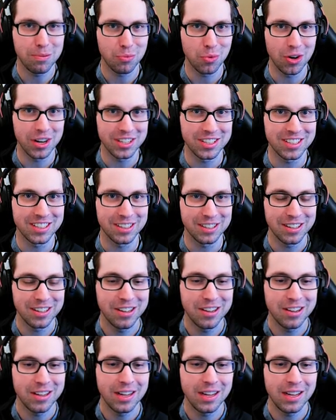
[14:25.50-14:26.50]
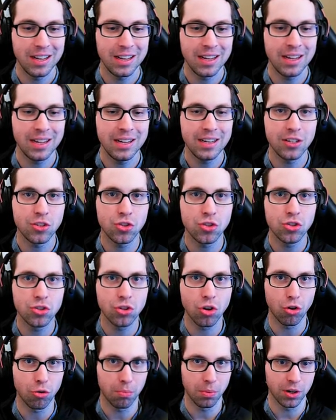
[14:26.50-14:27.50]
racing, it is
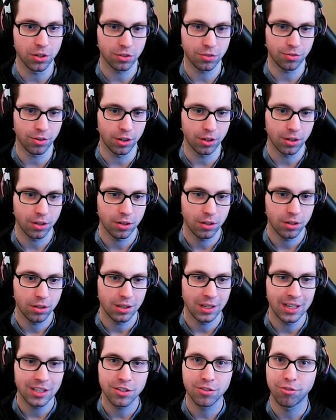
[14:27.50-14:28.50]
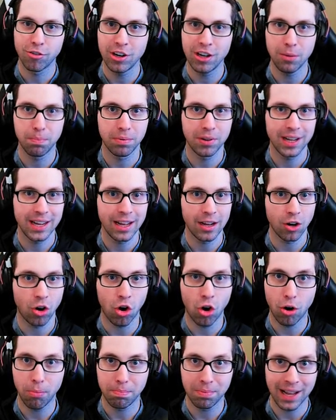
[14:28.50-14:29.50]
so much fun. It's free to play on
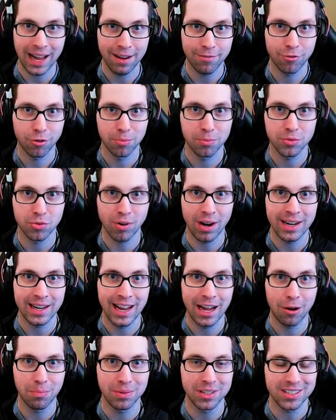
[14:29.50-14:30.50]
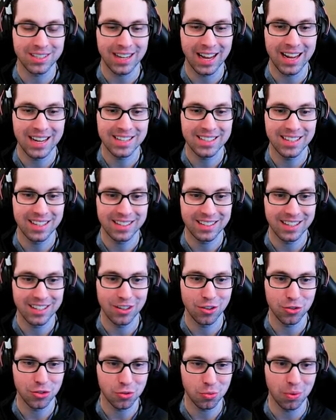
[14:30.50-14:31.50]
all platforms right now besides
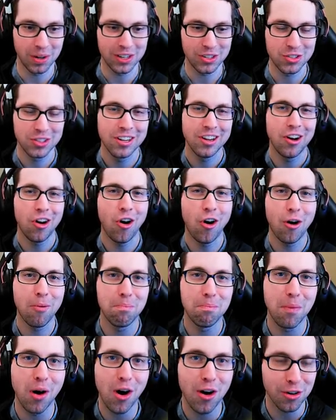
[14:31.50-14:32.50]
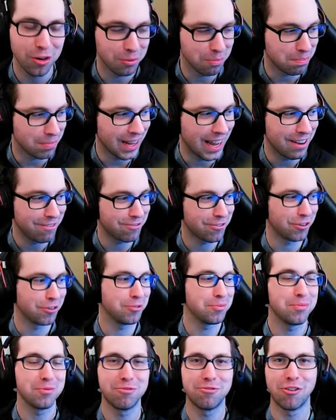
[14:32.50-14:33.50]
Nintendo Switch, all modern
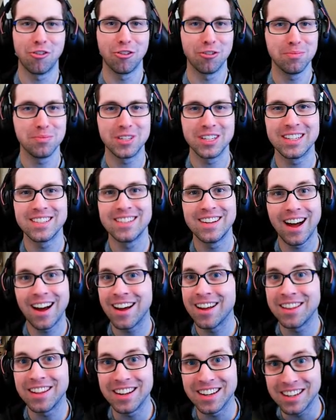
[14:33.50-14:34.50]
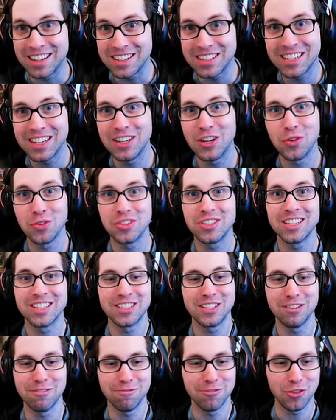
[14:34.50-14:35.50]
platform forms. It's not on the Nintendo
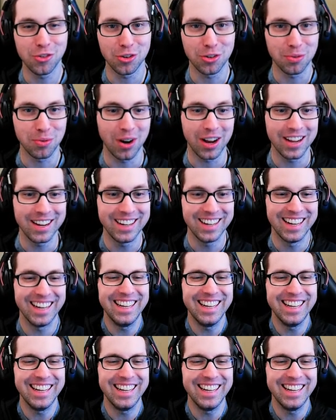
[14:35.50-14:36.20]
64, right?